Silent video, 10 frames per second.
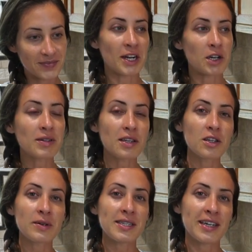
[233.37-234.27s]
I know it's a
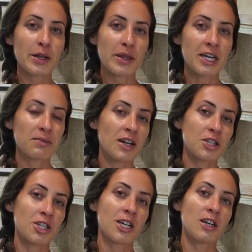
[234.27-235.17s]
Louisiana thing. I'm
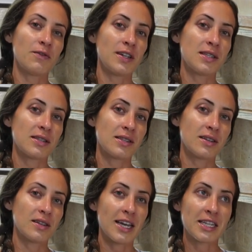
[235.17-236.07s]
not sure if it's
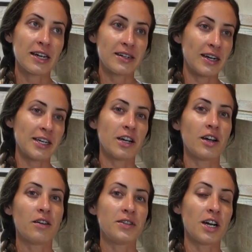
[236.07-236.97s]
like that in any
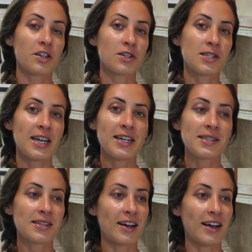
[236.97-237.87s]
of the other
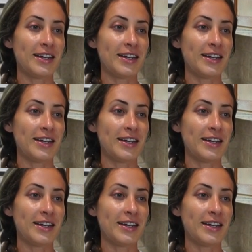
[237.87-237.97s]
states.